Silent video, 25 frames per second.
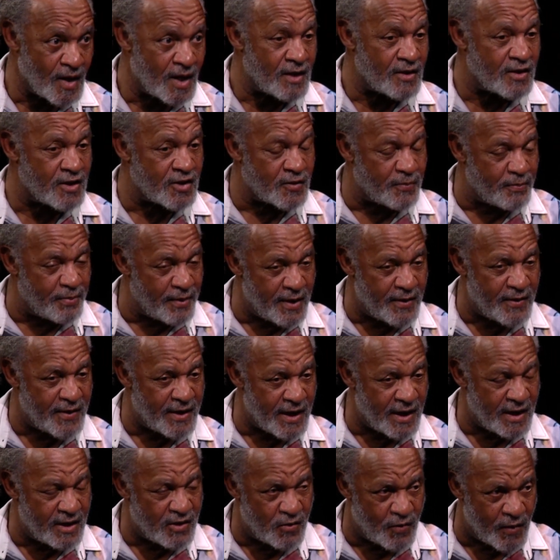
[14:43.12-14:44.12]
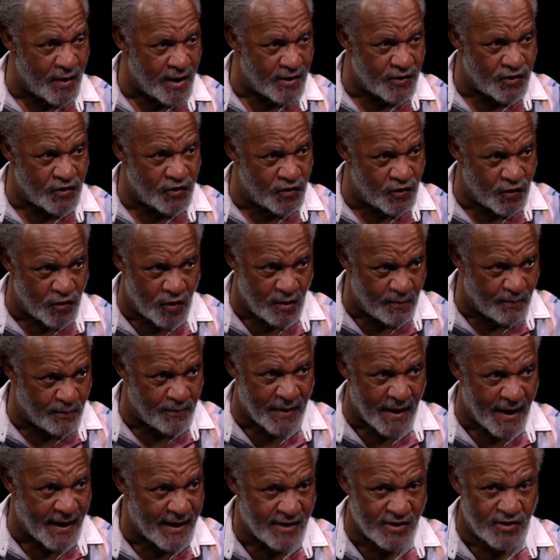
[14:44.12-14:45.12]
The Spirit indwells your
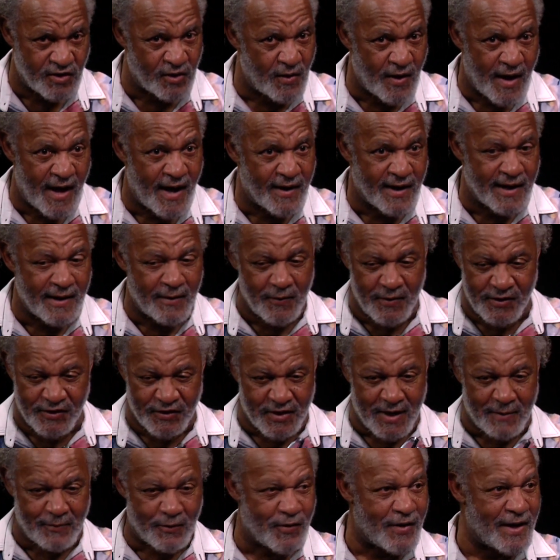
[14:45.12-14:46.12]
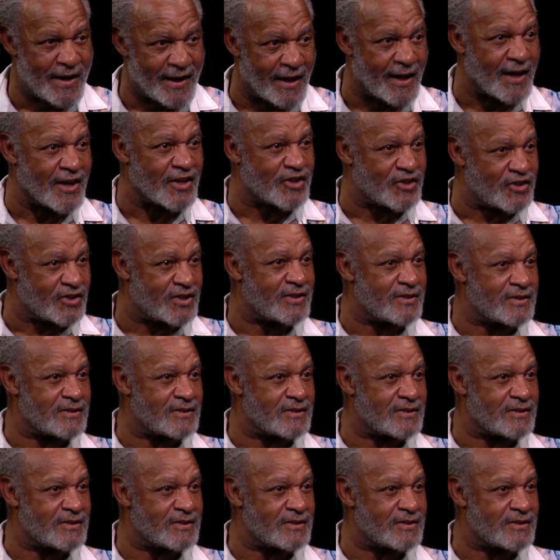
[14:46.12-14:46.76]
body. So how can we separate us?